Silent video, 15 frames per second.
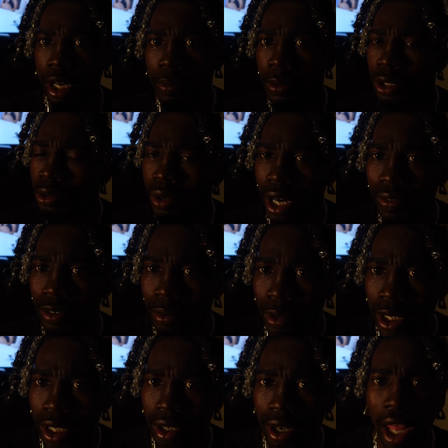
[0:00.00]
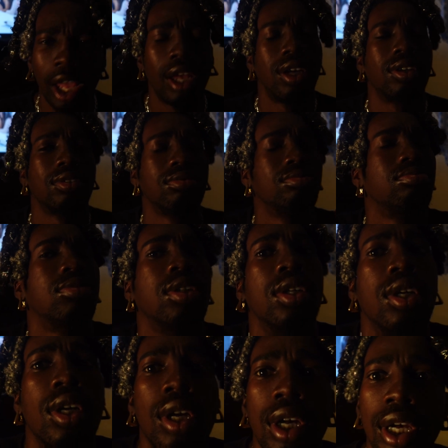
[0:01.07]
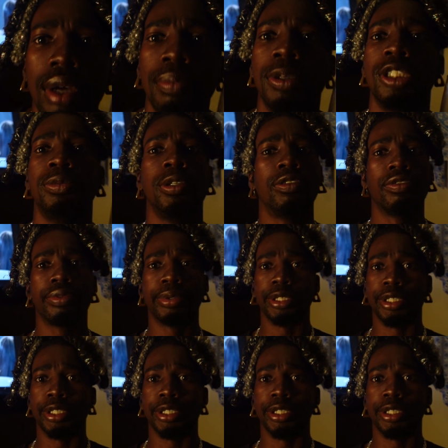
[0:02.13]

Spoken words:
up and through everywhere. Like, bitch, be for